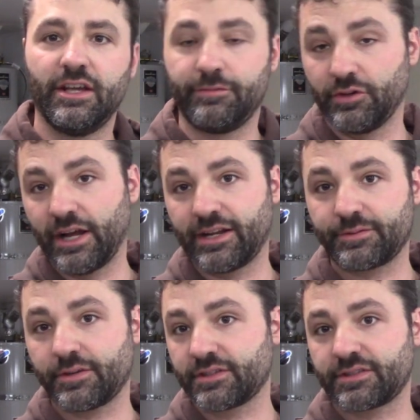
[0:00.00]
If you're not
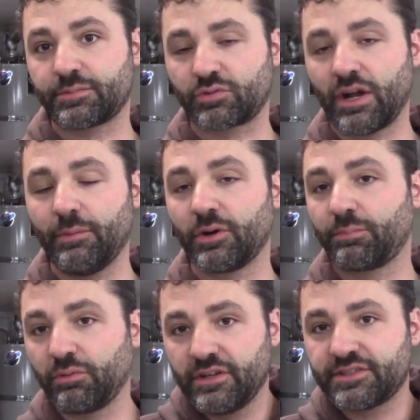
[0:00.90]
a,
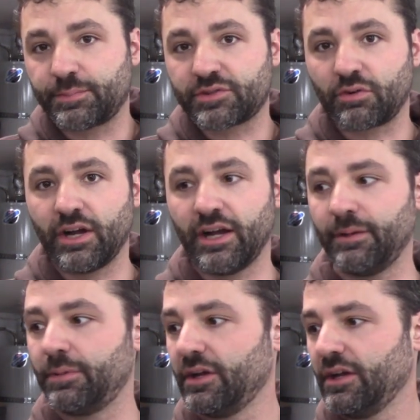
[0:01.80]
subscriber, please
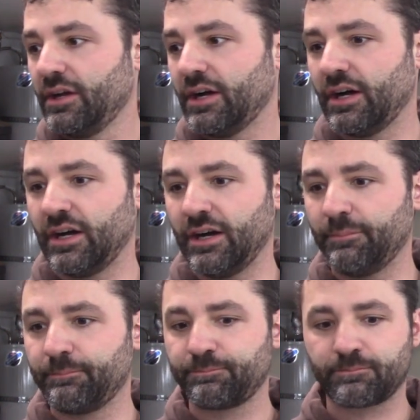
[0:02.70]
subscribe.
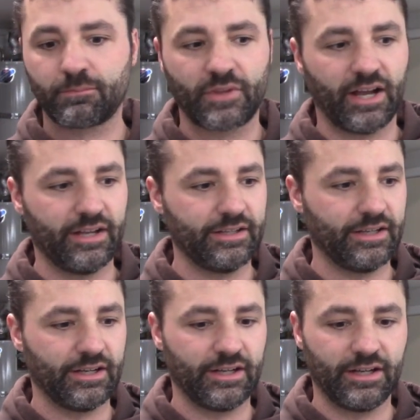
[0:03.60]
Um,
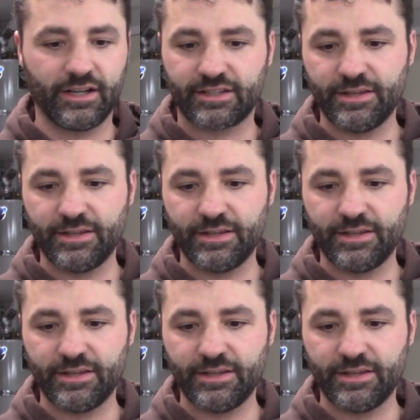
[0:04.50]
I, uh, I